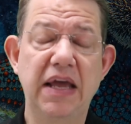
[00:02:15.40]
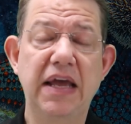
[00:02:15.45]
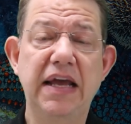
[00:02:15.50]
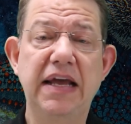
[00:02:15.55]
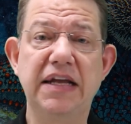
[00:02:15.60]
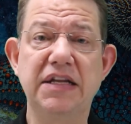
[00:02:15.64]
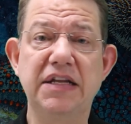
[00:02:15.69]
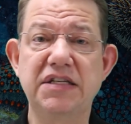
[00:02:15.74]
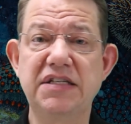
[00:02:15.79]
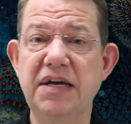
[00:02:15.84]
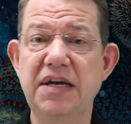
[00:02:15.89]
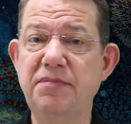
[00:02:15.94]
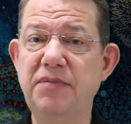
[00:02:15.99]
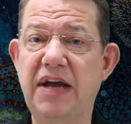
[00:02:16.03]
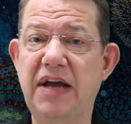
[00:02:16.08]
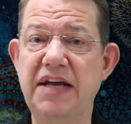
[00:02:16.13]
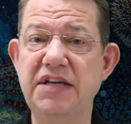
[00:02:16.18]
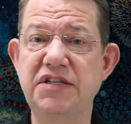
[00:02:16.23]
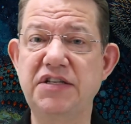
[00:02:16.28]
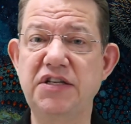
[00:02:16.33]
In some
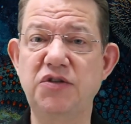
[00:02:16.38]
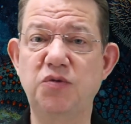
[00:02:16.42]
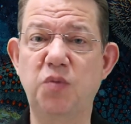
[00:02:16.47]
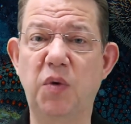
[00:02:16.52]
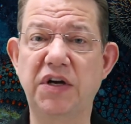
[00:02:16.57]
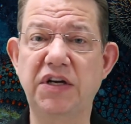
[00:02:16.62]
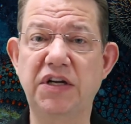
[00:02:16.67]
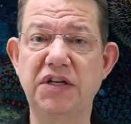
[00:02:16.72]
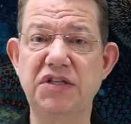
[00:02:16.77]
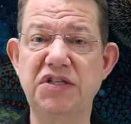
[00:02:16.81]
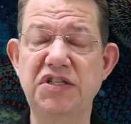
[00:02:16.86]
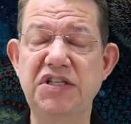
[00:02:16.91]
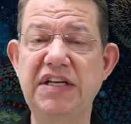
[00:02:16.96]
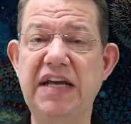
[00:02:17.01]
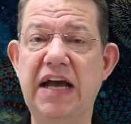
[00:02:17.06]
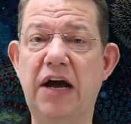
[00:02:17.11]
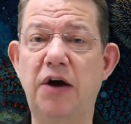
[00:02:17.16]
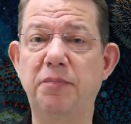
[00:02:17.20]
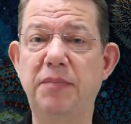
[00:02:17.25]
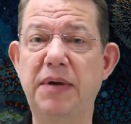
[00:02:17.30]
cases, one can see
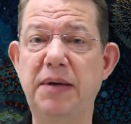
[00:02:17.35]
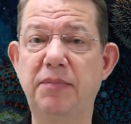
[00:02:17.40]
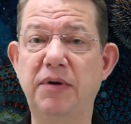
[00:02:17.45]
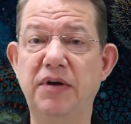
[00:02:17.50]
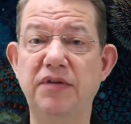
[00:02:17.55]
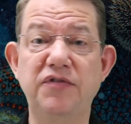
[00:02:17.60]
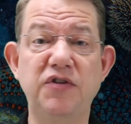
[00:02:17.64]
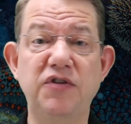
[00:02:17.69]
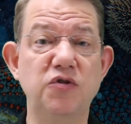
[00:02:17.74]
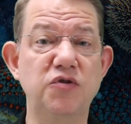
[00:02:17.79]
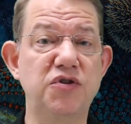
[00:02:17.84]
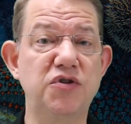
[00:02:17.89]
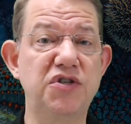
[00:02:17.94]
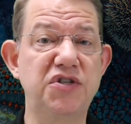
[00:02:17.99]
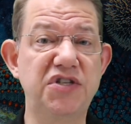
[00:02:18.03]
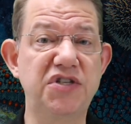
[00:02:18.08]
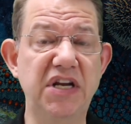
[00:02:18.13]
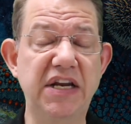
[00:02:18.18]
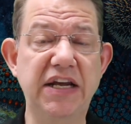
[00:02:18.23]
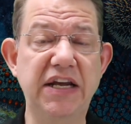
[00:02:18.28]
how people have used
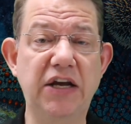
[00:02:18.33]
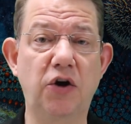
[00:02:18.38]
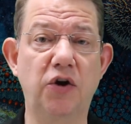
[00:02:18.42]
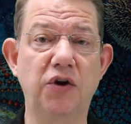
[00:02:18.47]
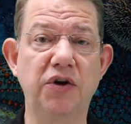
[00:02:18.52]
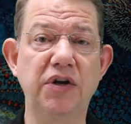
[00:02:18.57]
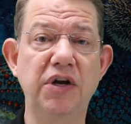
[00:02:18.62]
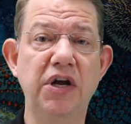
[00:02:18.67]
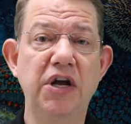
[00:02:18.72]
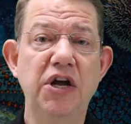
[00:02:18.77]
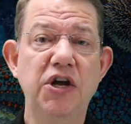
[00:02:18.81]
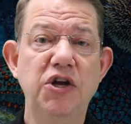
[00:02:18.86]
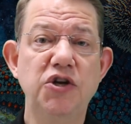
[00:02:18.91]
silicone